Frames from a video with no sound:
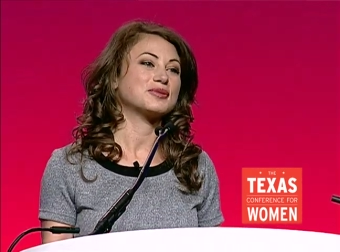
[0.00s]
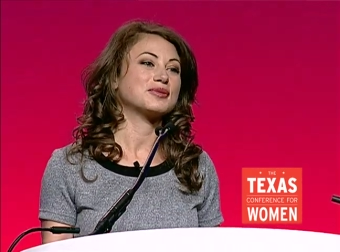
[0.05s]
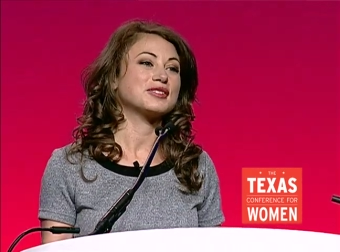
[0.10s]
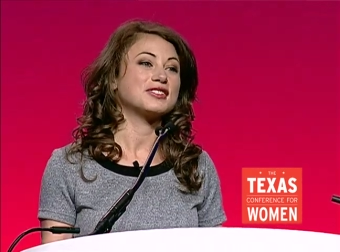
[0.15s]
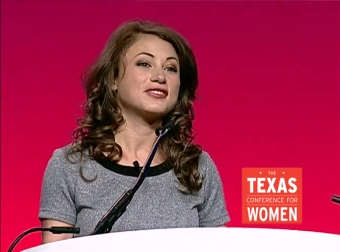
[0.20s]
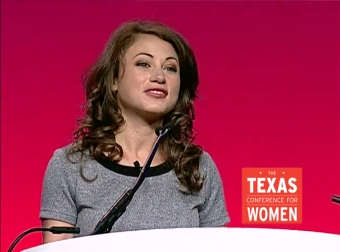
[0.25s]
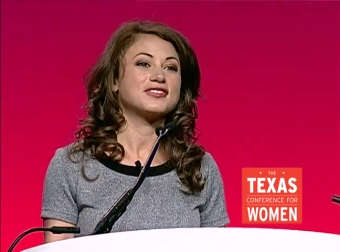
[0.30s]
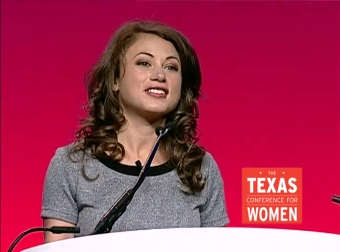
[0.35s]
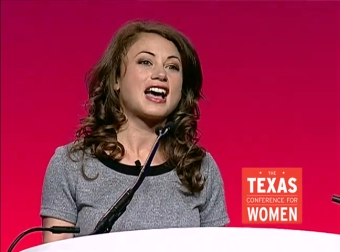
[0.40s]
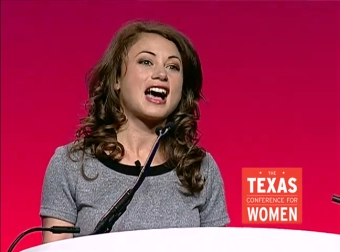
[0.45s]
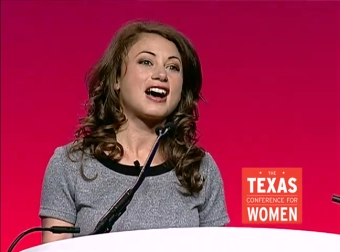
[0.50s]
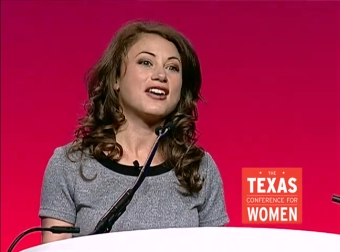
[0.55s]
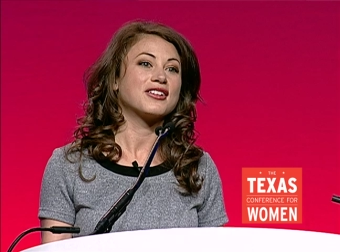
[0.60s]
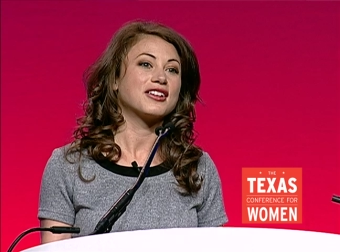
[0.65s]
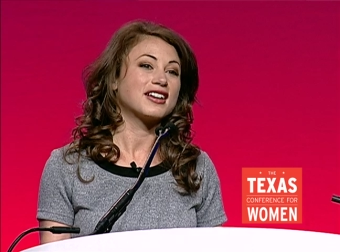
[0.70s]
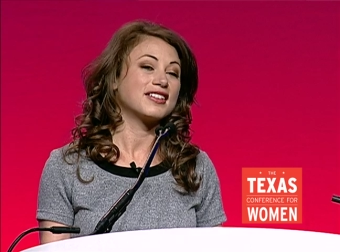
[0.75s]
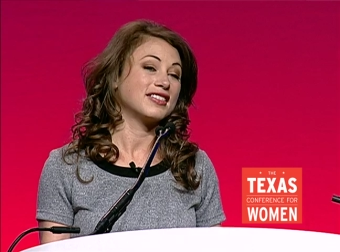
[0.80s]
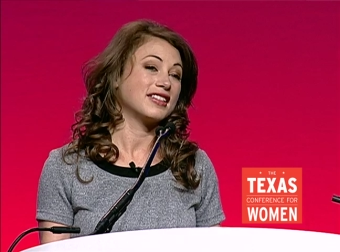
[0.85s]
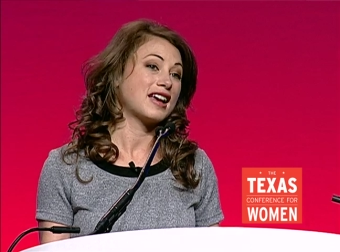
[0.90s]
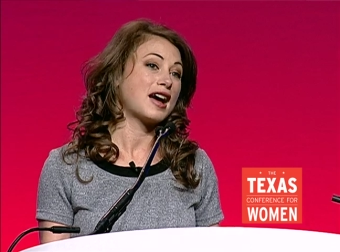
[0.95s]
we've now
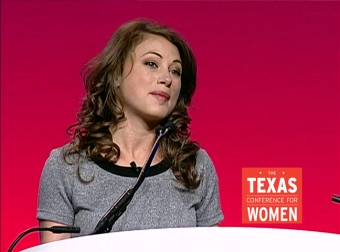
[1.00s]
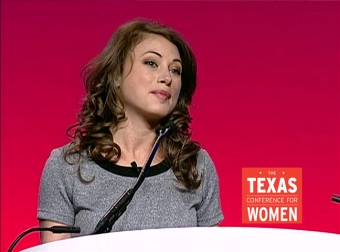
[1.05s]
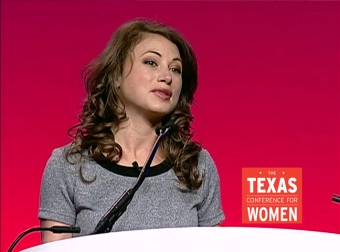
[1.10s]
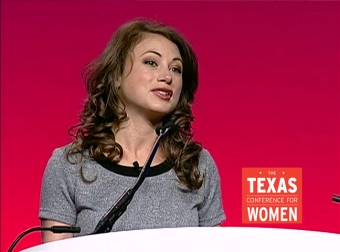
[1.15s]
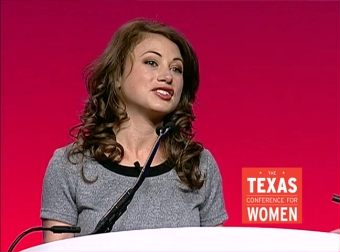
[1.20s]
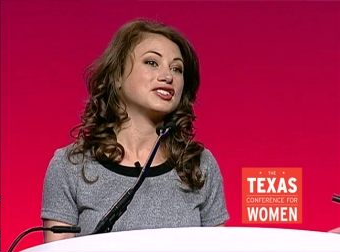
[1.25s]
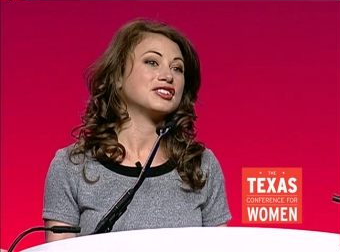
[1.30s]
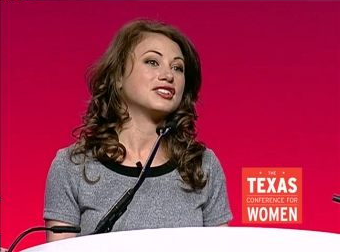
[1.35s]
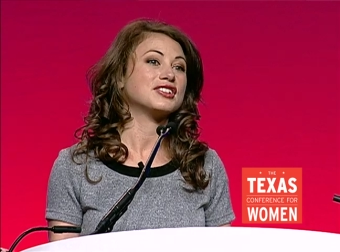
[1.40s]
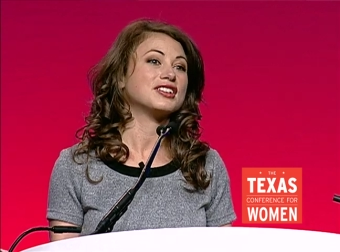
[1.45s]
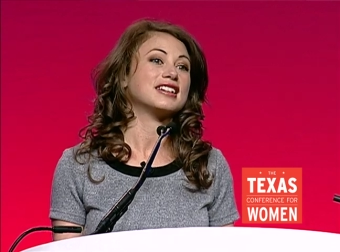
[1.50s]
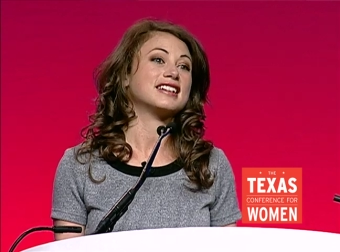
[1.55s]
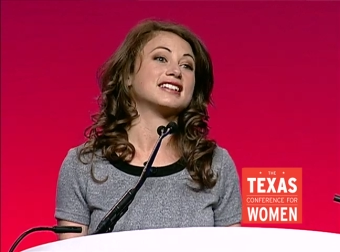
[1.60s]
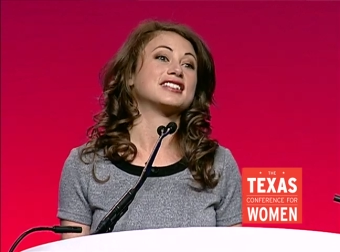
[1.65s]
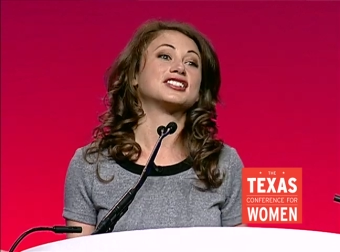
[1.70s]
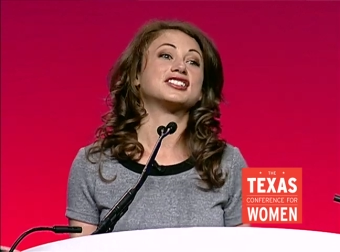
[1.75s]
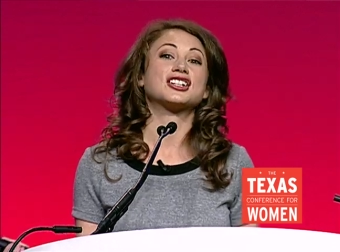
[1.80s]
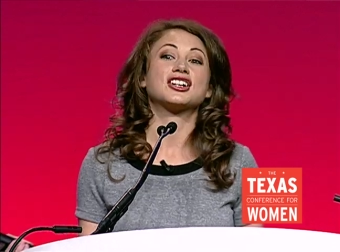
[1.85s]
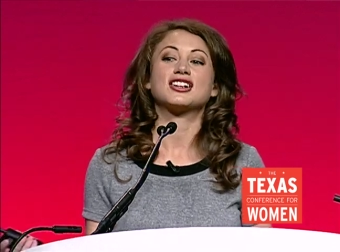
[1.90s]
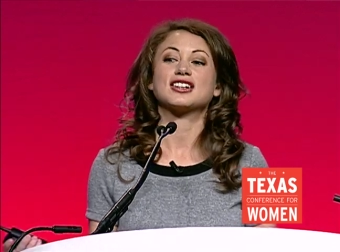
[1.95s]
gotten the opportunity
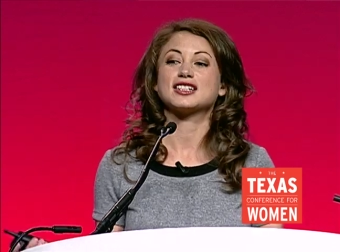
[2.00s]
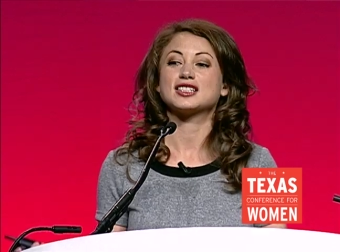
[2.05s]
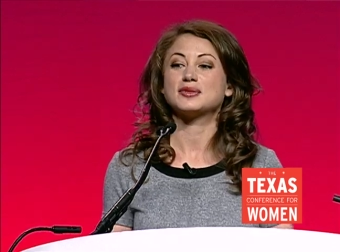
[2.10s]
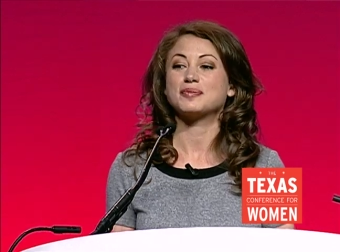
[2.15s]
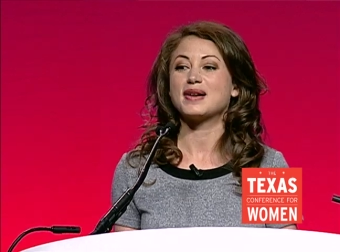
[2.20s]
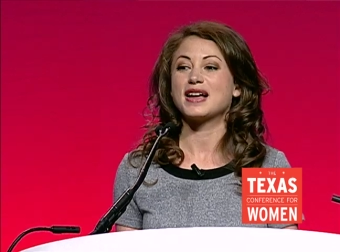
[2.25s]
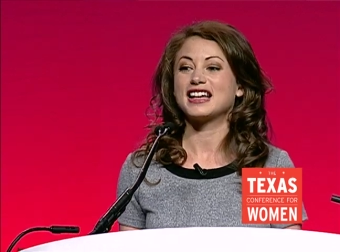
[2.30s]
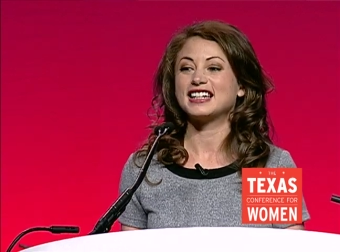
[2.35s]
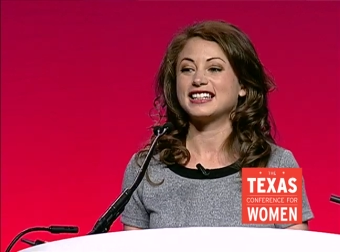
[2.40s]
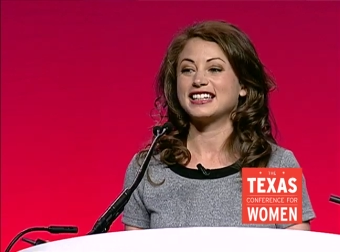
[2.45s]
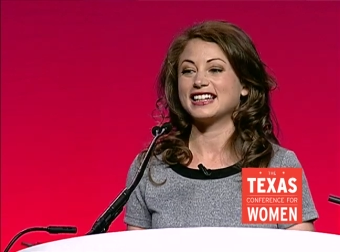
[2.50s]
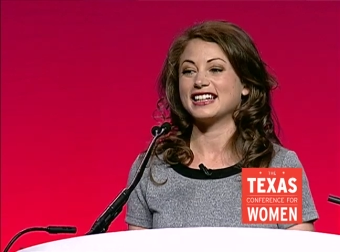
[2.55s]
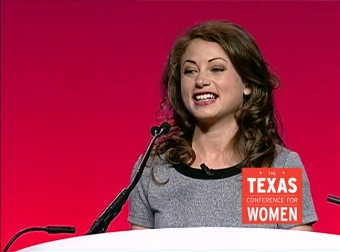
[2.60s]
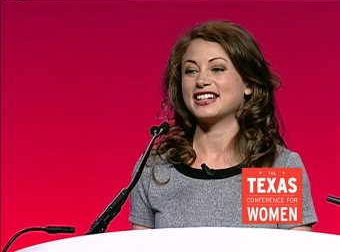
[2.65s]
to start expanding